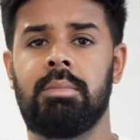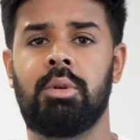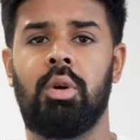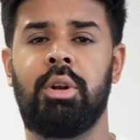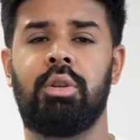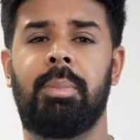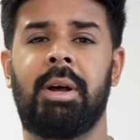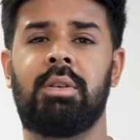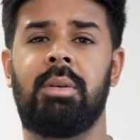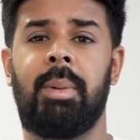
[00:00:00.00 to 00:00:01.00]
not only to the
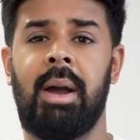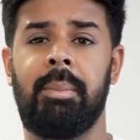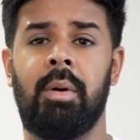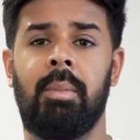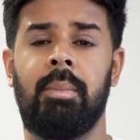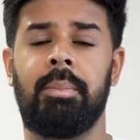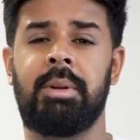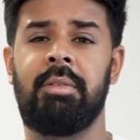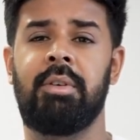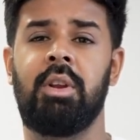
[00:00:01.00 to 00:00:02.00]
passerby, but
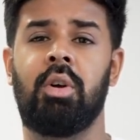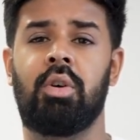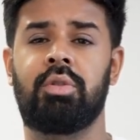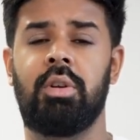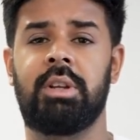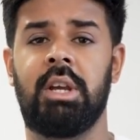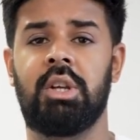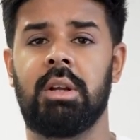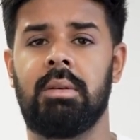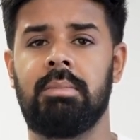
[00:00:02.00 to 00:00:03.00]
definitely on
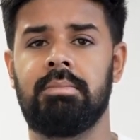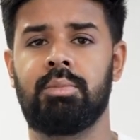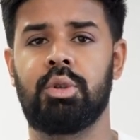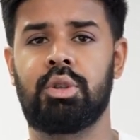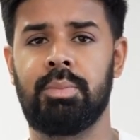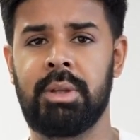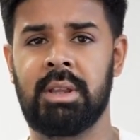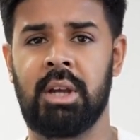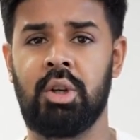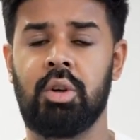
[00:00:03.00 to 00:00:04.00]
auscultation. So
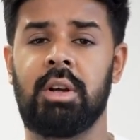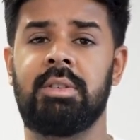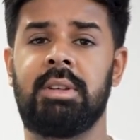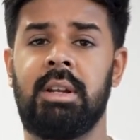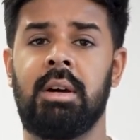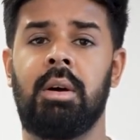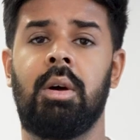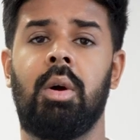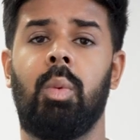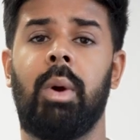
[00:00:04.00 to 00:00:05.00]
something that you should consider
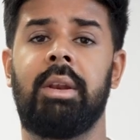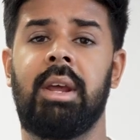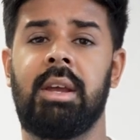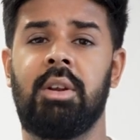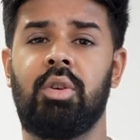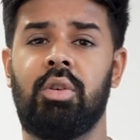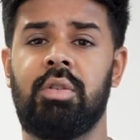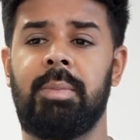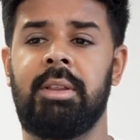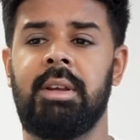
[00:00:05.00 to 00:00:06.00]
when taking a
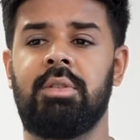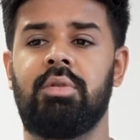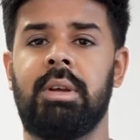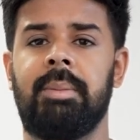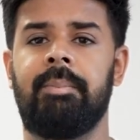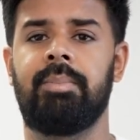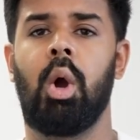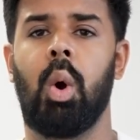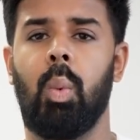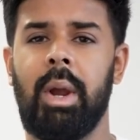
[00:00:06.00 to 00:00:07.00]
shortness of breath history.
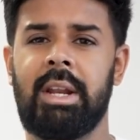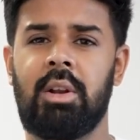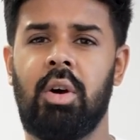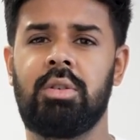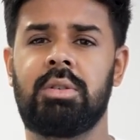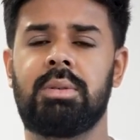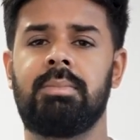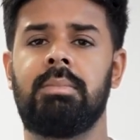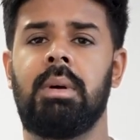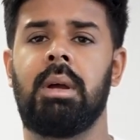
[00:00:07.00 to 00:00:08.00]
Weight
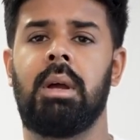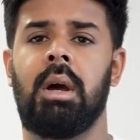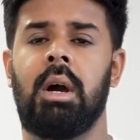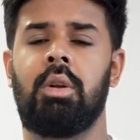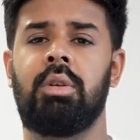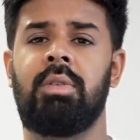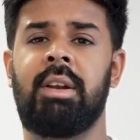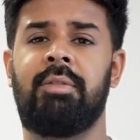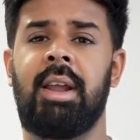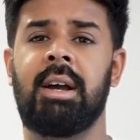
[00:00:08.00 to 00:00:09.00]
loss, another
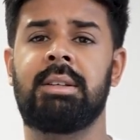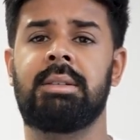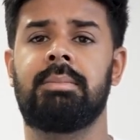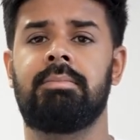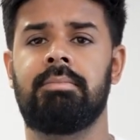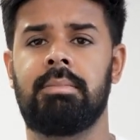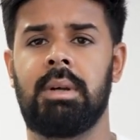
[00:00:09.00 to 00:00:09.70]
red flags.